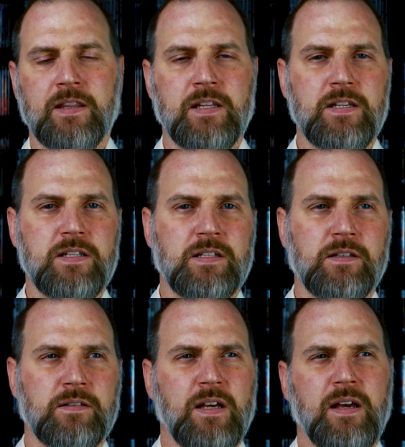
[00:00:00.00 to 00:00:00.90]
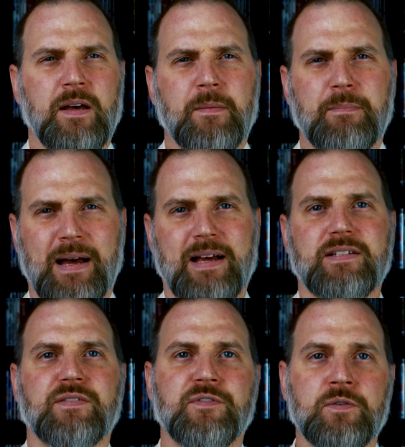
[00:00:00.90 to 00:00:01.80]
These
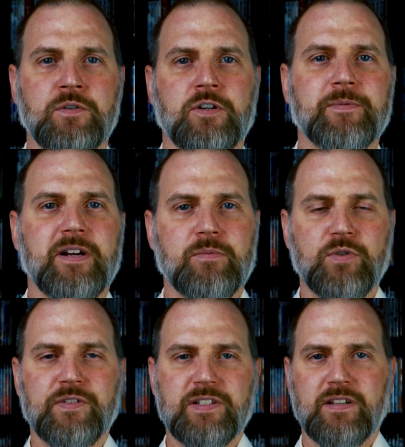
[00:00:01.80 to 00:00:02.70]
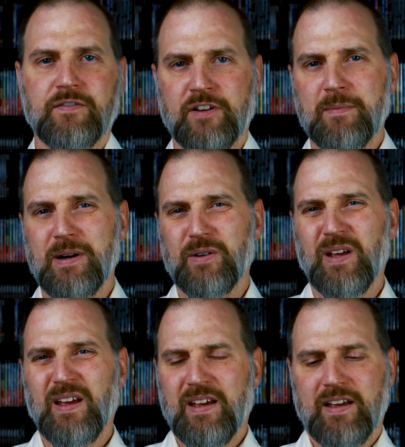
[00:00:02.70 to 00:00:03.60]
past few Terminator movies that have come out
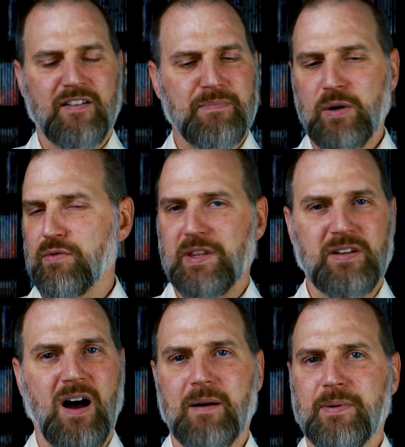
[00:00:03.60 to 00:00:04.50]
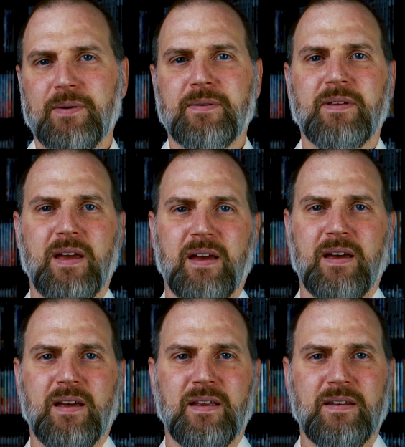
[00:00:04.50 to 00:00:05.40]
have been over the top.
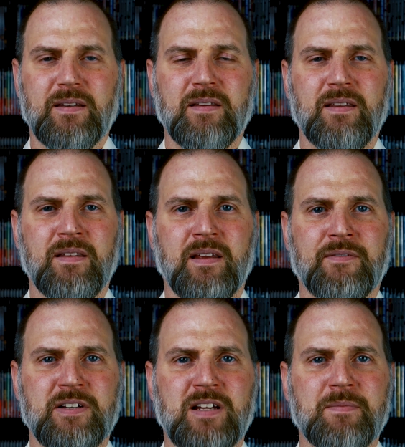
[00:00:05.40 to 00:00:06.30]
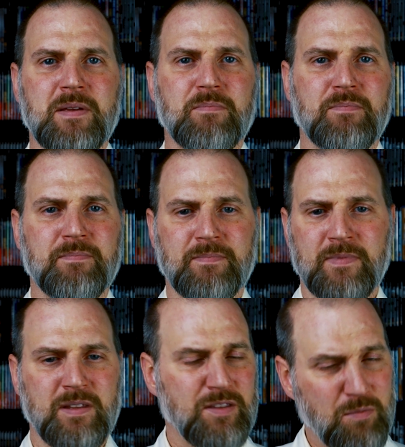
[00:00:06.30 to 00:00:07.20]
And every time
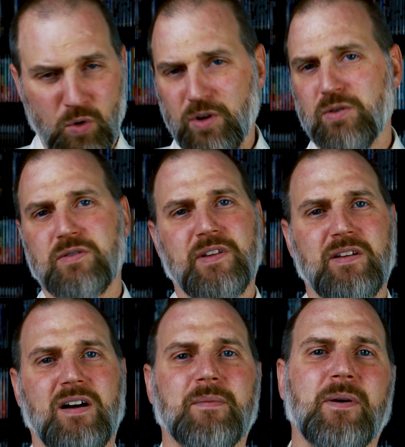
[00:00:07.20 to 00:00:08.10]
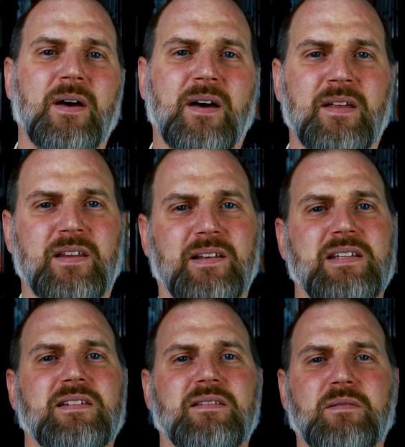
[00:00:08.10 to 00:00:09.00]
the more it goes over the top,
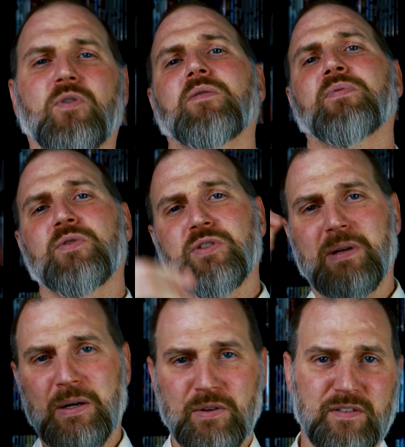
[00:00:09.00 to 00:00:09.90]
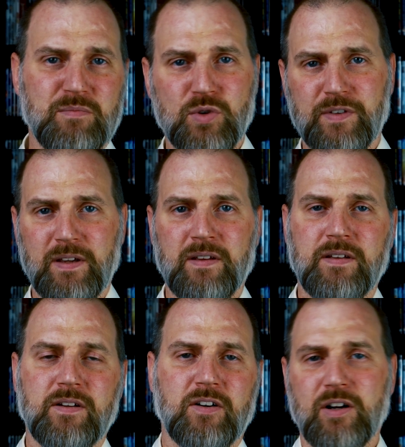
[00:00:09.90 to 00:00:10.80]
the more it pulls you out of the movie,
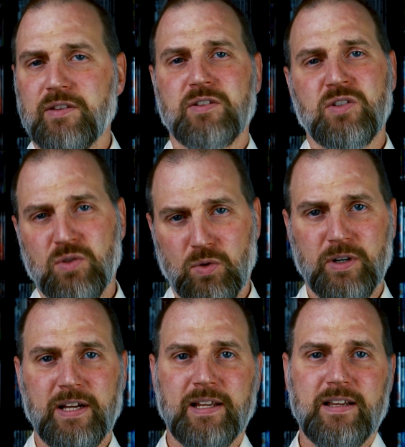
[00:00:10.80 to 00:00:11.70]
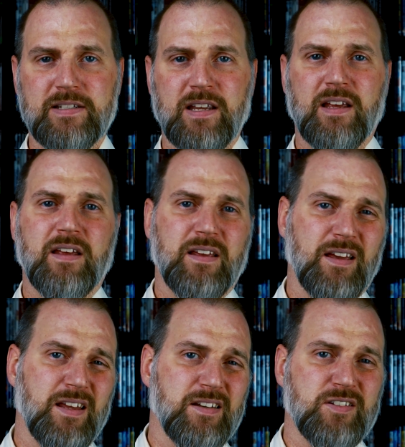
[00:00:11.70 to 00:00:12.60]
or out of the story, I guess.
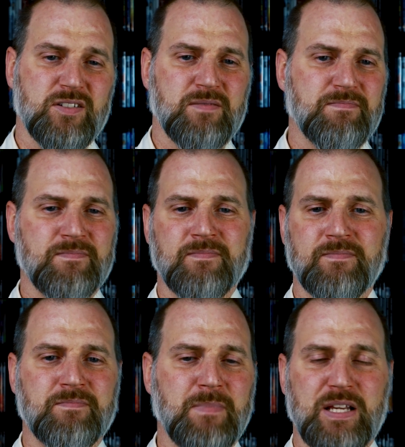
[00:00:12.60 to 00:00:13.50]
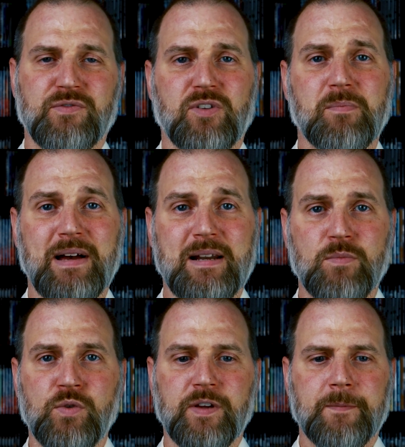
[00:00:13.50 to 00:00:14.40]
And it just makes for a bad
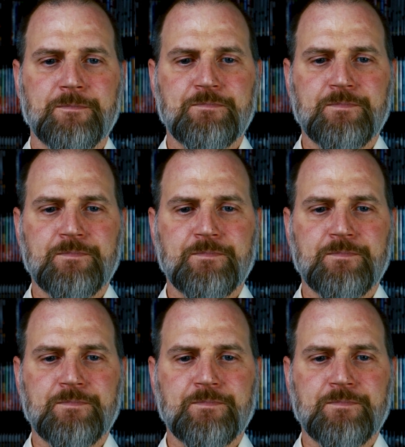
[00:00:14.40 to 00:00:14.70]
movie.